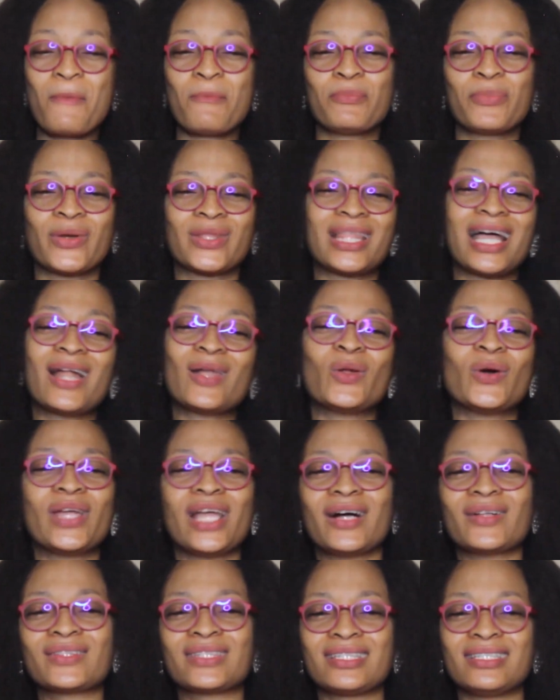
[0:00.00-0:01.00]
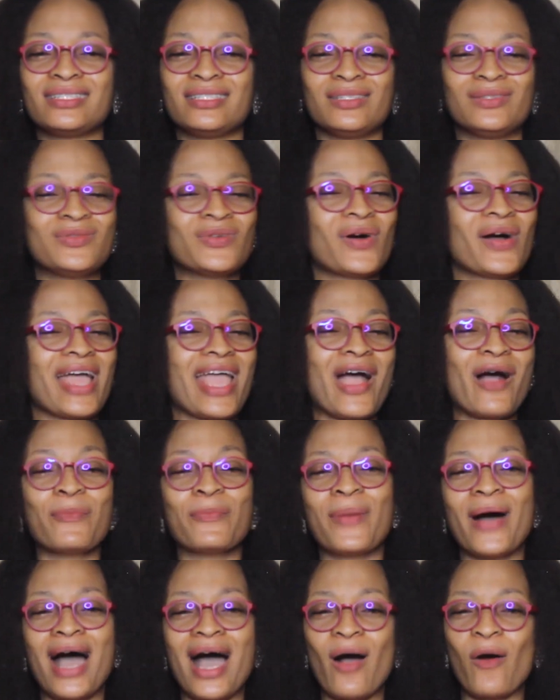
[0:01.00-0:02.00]
But that loyalty did not
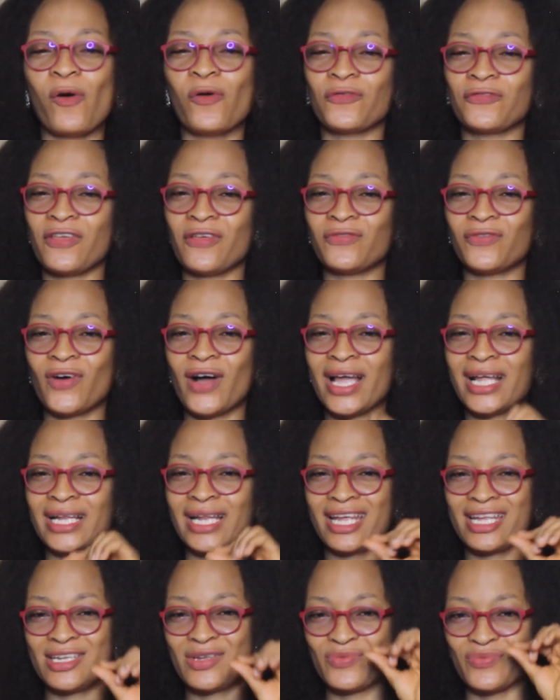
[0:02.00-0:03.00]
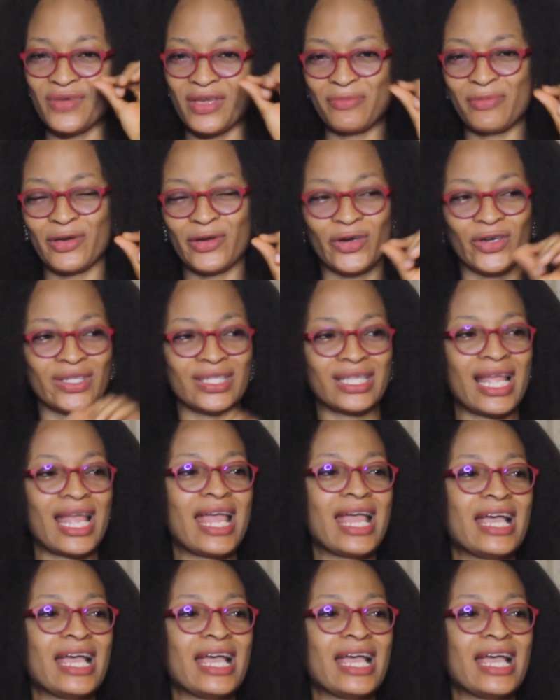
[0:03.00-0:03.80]
help her or favor her in any way, because